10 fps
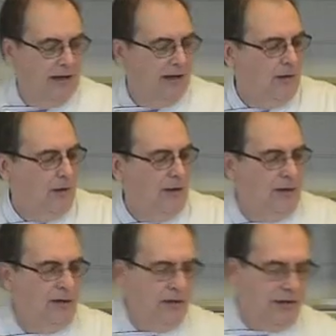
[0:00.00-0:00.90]
and what we're
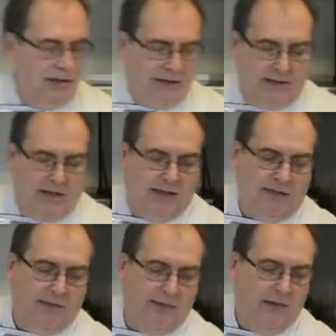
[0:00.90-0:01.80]
going to do is slice
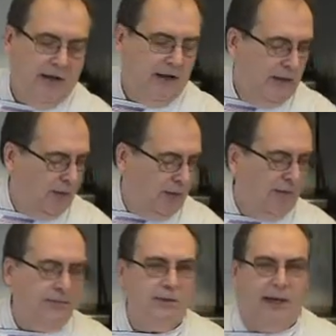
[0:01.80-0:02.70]
some
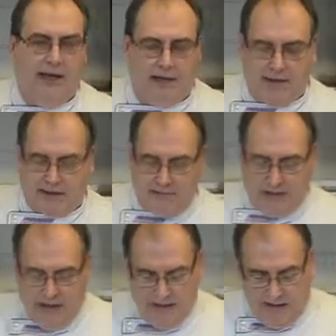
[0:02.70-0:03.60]
plum tomatoes.
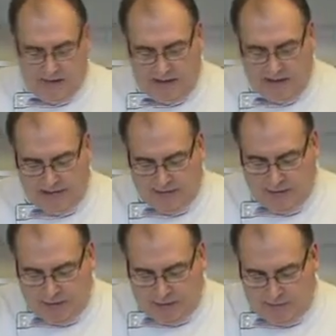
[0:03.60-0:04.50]
Now I like to
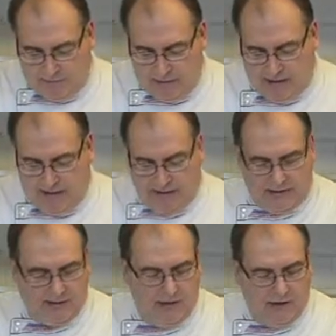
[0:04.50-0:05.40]
use plum
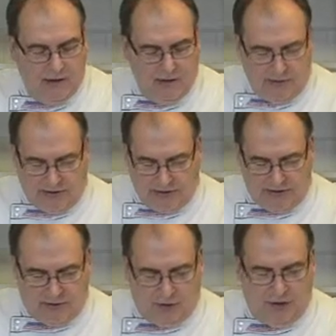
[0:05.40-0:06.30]
tomatoes
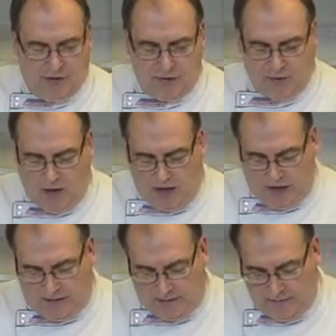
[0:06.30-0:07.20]
because they're a little
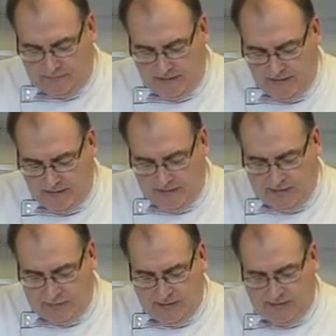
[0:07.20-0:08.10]
drier
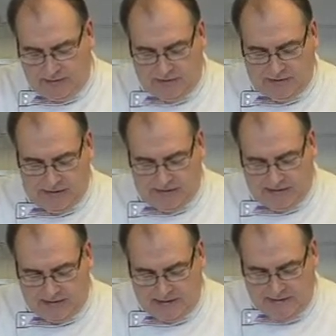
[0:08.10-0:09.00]
than regular
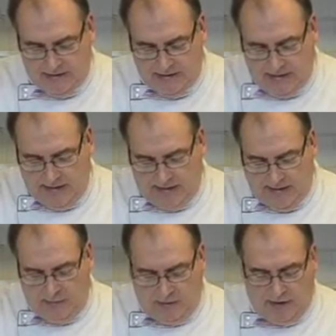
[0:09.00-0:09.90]
tomatoes, and
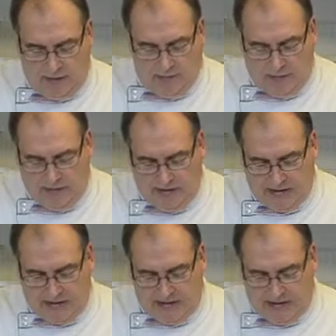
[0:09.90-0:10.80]
that will help your
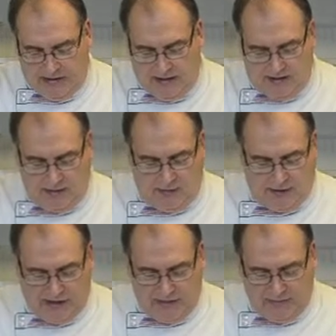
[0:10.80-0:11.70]
pizza stay nice and
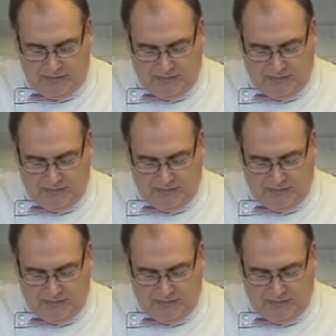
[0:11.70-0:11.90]
crisp